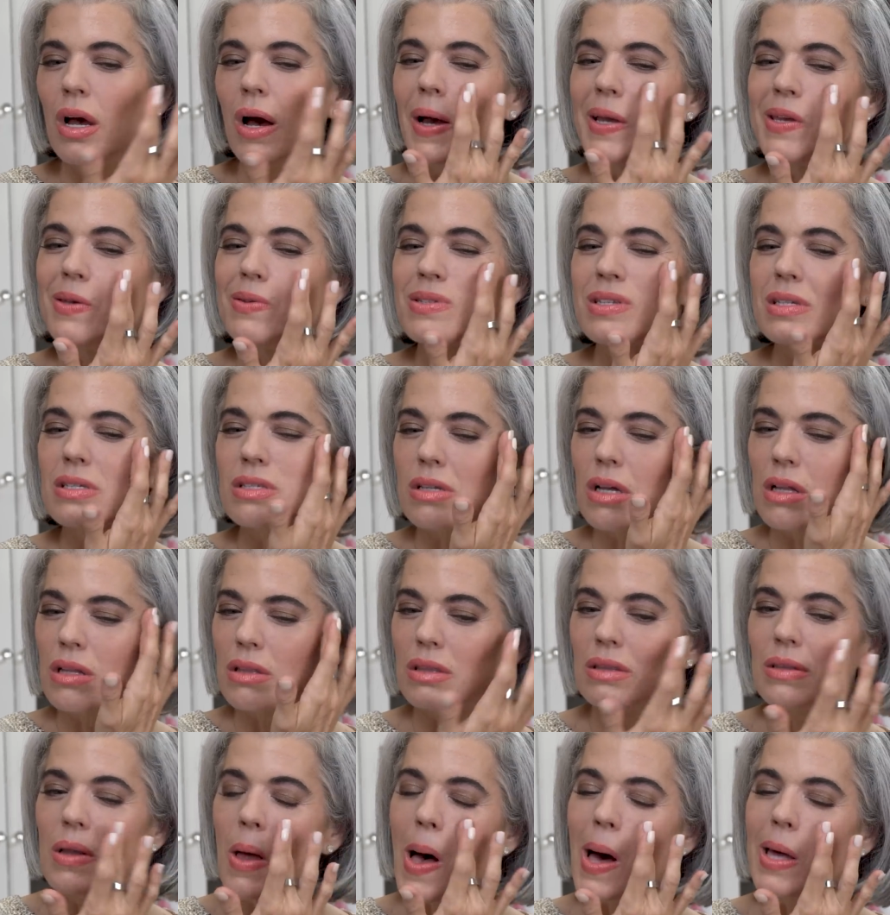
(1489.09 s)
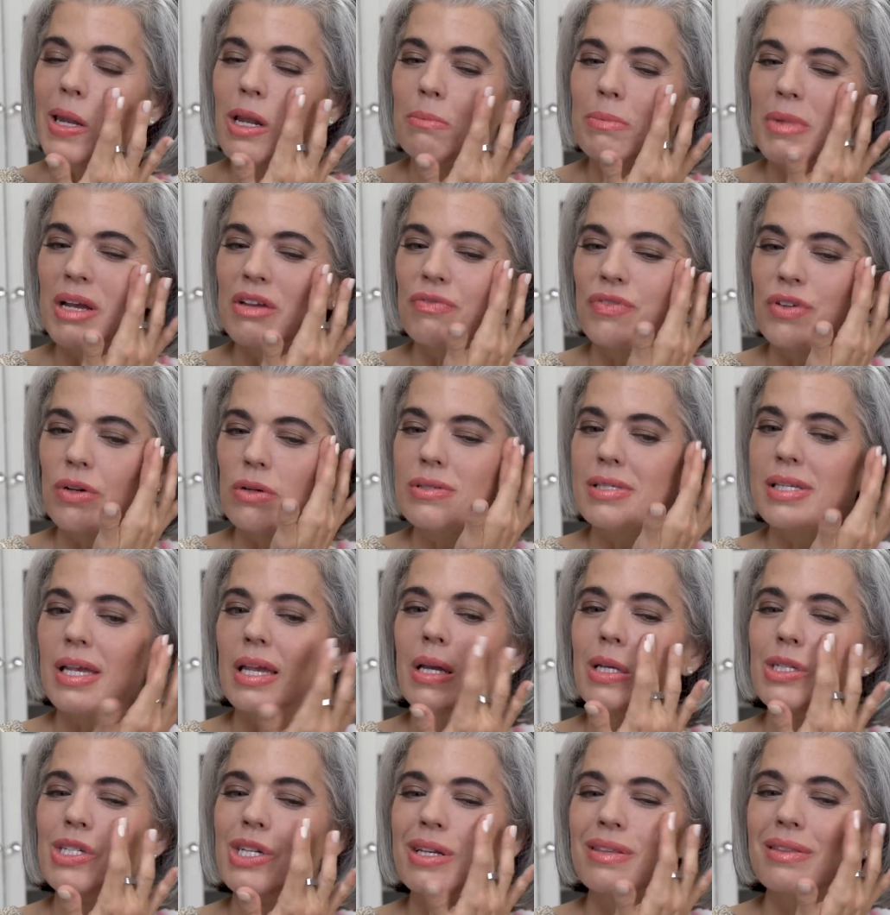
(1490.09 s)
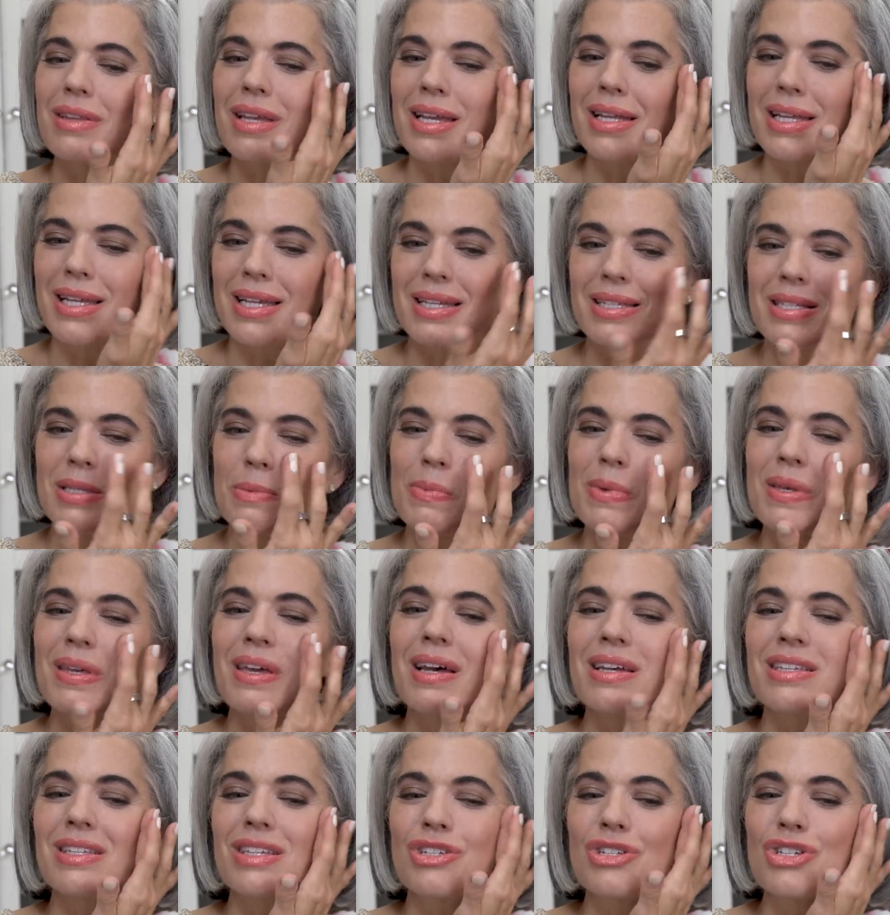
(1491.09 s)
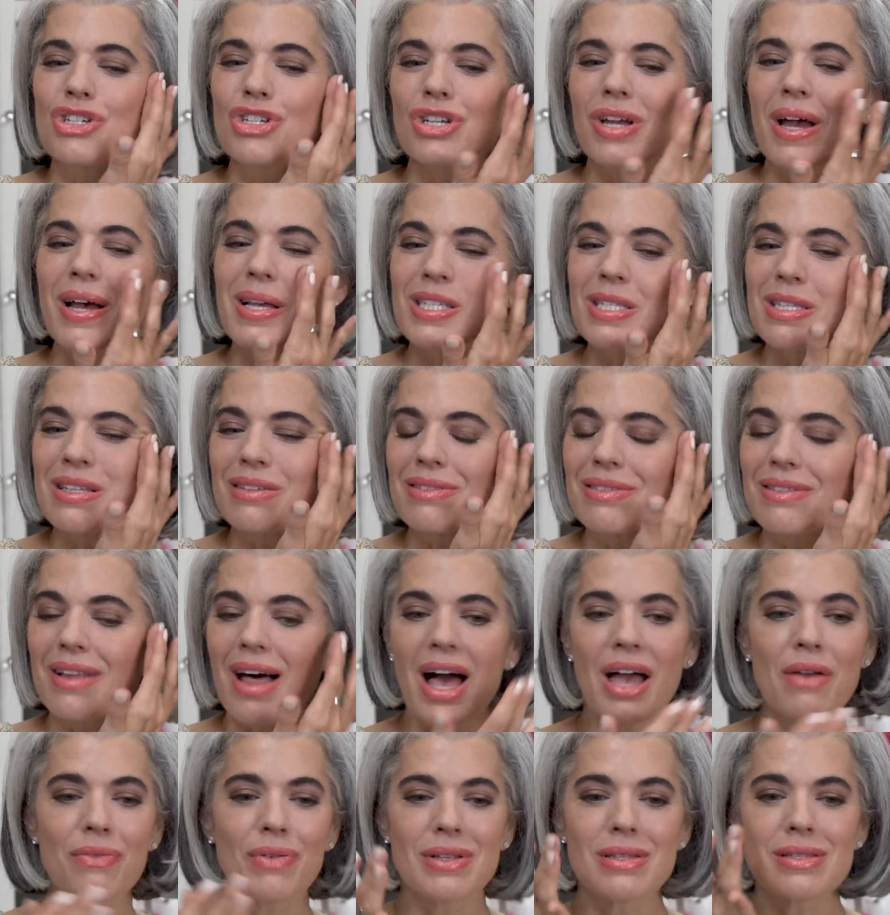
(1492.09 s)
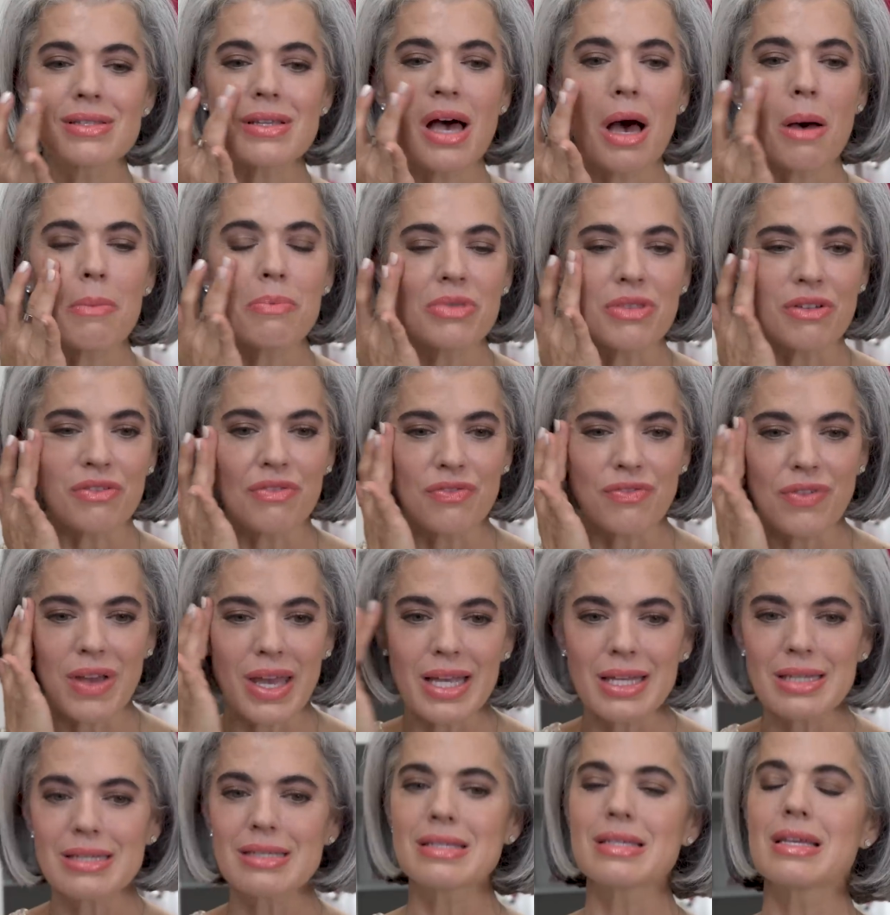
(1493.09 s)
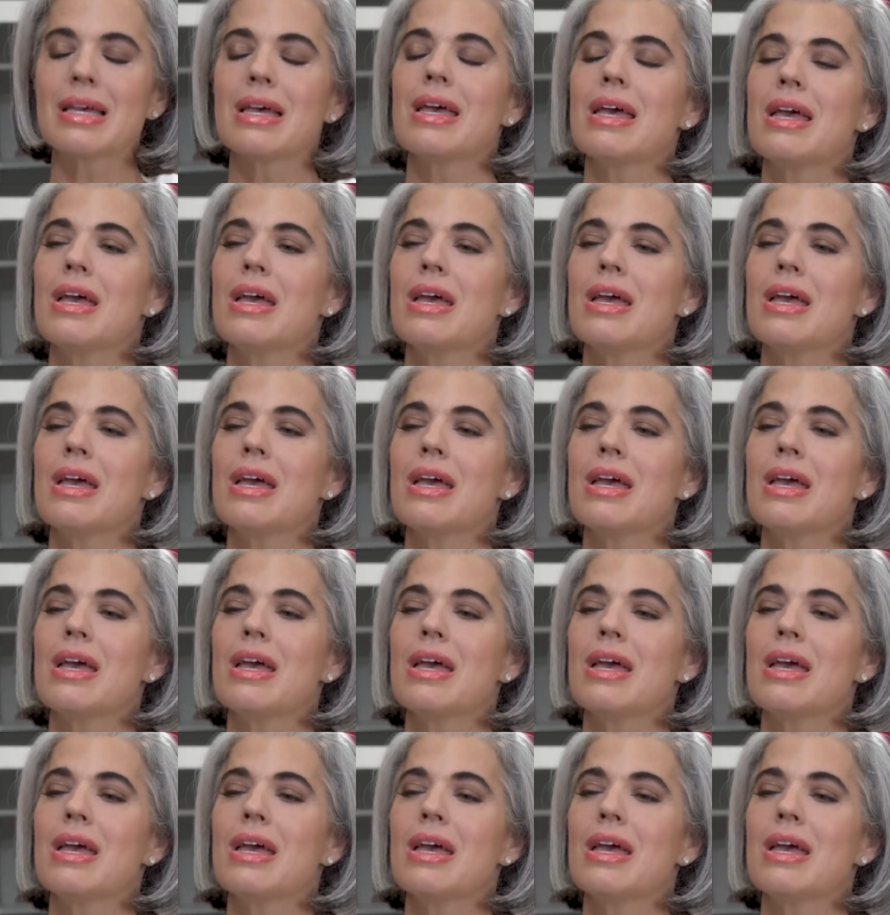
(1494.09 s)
I use this a lot on my Fierce Aging ladies because it just livens up the face